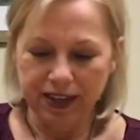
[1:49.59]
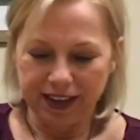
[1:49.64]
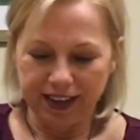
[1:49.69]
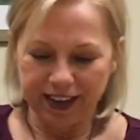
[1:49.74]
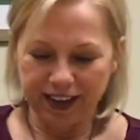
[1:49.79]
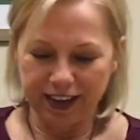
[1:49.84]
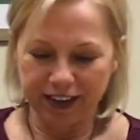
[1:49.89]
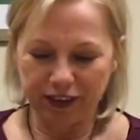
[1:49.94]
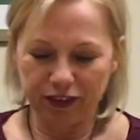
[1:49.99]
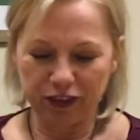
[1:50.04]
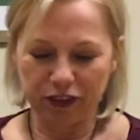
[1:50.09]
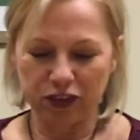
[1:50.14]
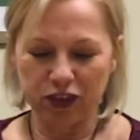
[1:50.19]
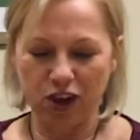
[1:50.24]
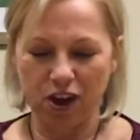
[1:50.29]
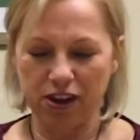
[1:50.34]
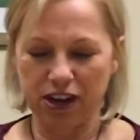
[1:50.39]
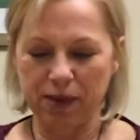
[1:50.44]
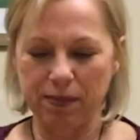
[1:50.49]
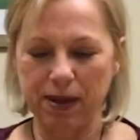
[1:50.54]
is you
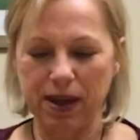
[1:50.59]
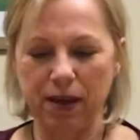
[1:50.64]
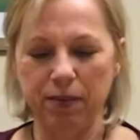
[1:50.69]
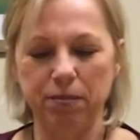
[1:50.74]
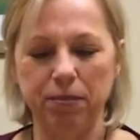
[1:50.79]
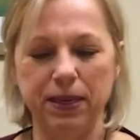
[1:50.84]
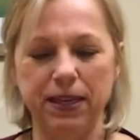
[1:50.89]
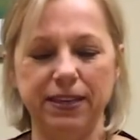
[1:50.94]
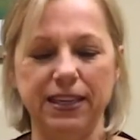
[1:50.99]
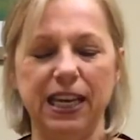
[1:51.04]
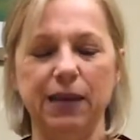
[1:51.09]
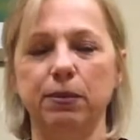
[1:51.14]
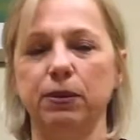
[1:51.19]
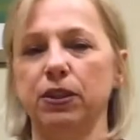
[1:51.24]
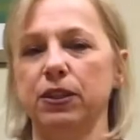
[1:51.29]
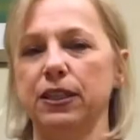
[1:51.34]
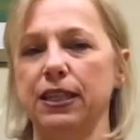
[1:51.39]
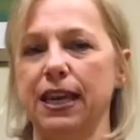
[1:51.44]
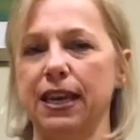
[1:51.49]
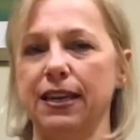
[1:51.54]
talk about being able
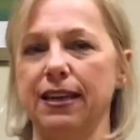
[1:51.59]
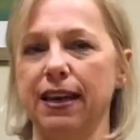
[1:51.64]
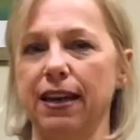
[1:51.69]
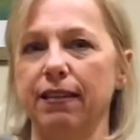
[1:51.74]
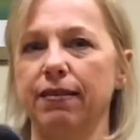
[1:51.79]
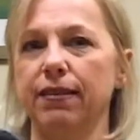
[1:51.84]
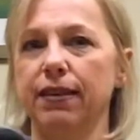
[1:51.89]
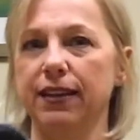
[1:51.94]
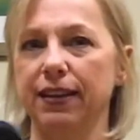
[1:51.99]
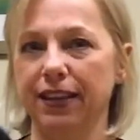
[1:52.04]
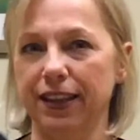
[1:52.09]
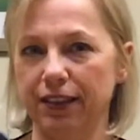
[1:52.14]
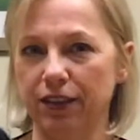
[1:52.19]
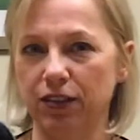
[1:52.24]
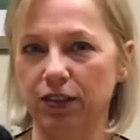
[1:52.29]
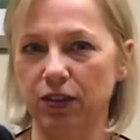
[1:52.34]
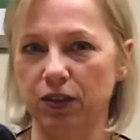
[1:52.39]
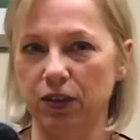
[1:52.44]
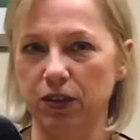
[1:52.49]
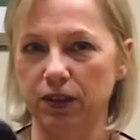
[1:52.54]
to take out the
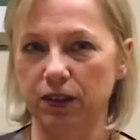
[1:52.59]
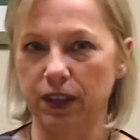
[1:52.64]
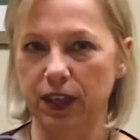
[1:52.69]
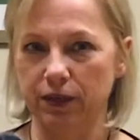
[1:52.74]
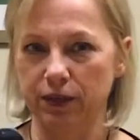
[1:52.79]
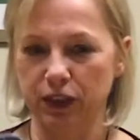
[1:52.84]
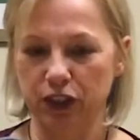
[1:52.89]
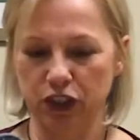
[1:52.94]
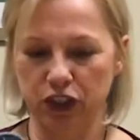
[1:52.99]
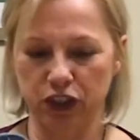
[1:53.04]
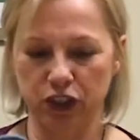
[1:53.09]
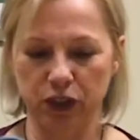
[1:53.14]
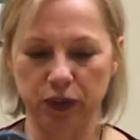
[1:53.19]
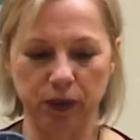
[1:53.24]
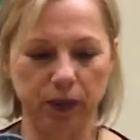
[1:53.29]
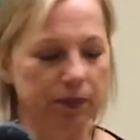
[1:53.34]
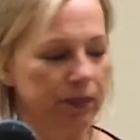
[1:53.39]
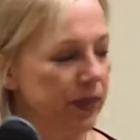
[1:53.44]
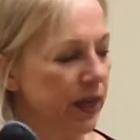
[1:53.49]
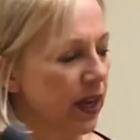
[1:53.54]
insole of a
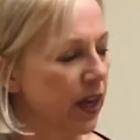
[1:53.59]
shoe.